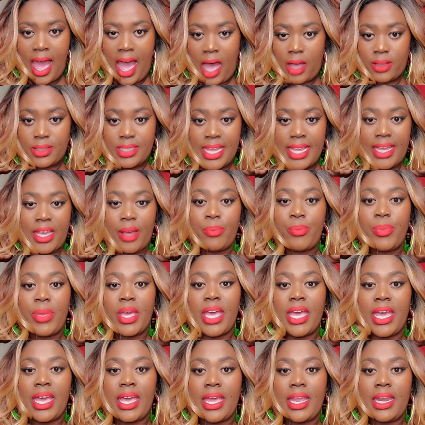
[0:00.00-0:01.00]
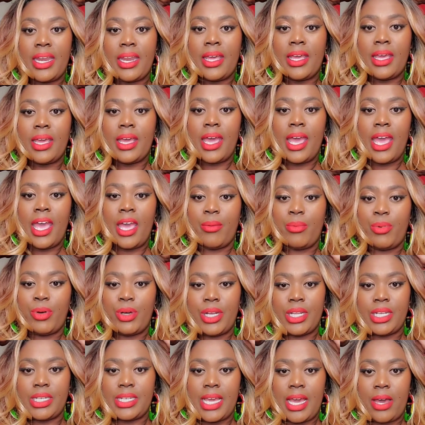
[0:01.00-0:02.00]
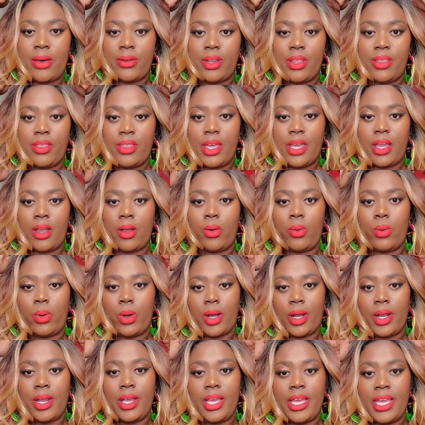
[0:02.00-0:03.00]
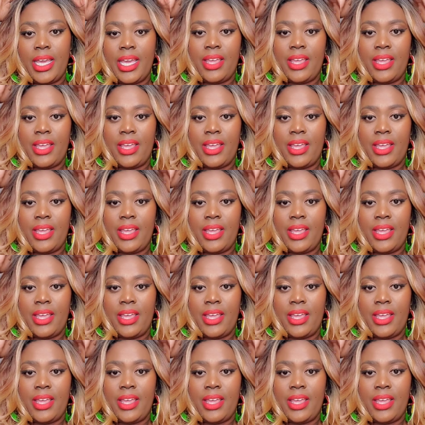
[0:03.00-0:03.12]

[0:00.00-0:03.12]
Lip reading: I'll take a pin and put it down in there or